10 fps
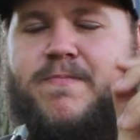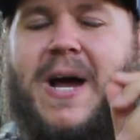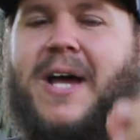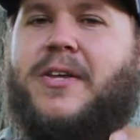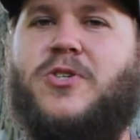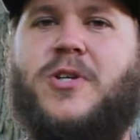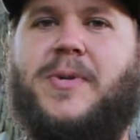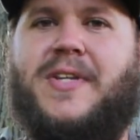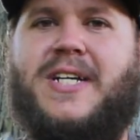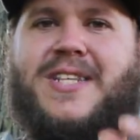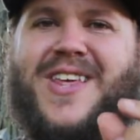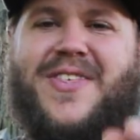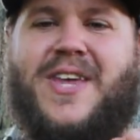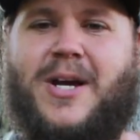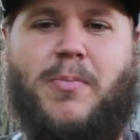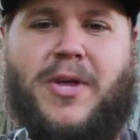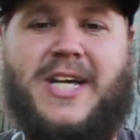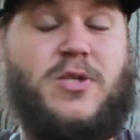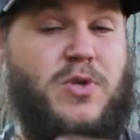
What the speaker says: highly attribute that to the thick blades,